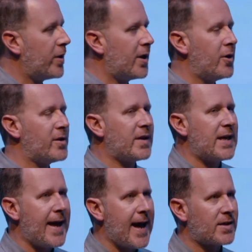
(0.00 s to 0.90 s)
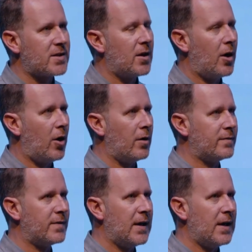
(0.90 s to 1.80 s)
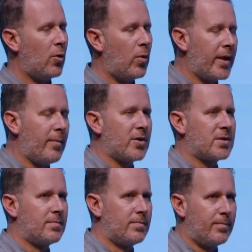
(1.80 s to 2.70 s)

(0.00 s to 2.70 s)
We know that the act of, or one of the most